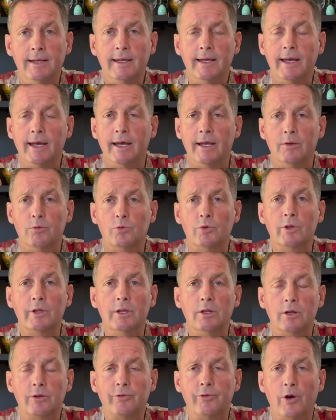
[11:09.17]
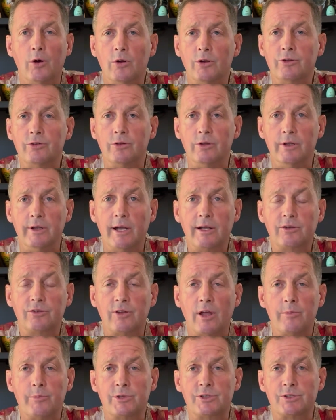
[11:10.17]
And really look forward to the next
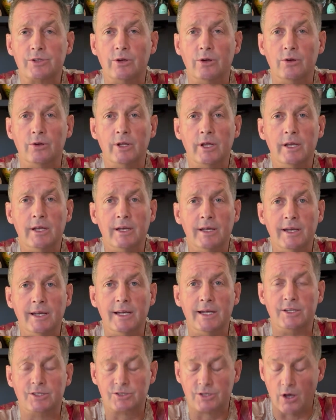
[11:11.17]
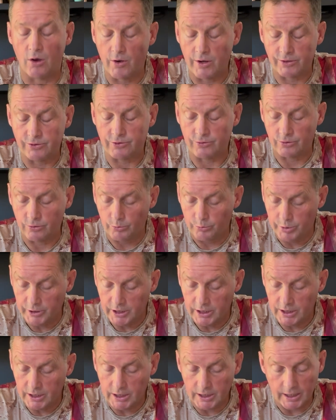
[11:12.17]
episode. It's going to
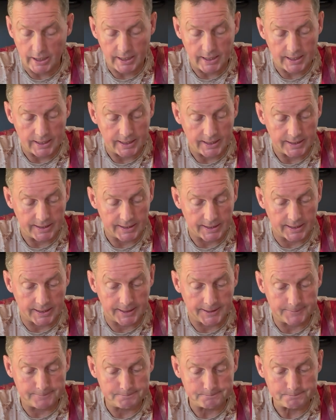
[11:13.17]
be a